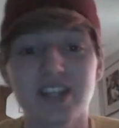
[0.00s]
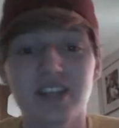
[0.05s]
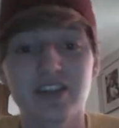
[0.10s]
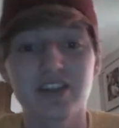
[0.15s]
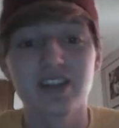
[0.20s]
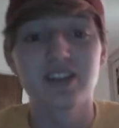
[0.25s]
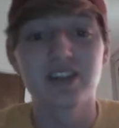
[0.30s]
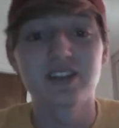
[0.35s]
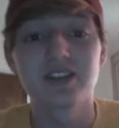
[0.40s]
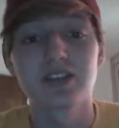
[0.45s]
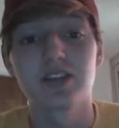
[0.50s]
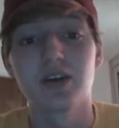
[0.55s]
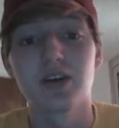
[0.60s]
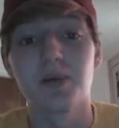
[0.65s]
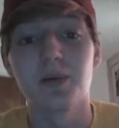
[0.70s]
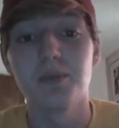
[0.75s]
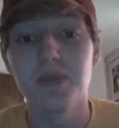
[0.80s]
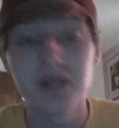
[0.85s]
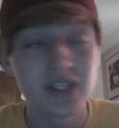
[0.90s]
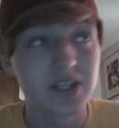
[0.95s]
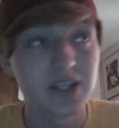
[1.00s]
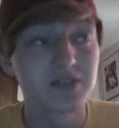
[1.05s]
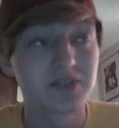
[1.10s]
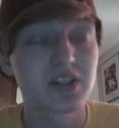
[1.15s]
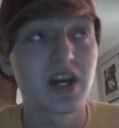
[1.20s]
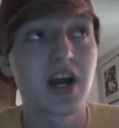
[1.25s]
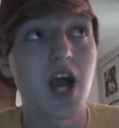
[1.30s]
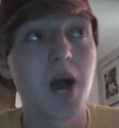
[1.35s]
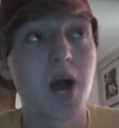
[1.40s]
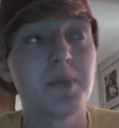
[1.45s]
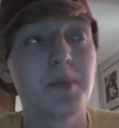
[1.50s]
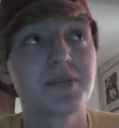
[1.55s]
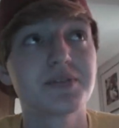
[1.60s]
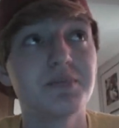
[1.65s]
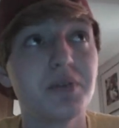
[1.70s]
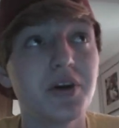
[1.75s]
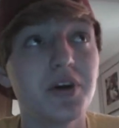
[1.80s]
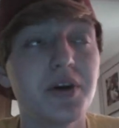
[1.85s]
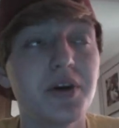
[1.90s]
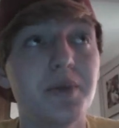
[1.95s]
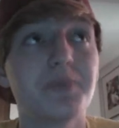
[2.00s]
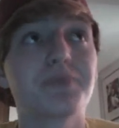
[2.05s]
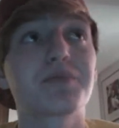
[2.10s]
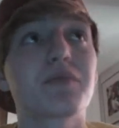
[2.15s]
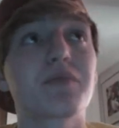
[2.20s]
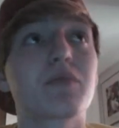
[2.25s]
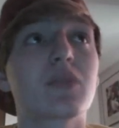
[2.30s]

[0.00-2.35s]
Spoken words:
said this many times, but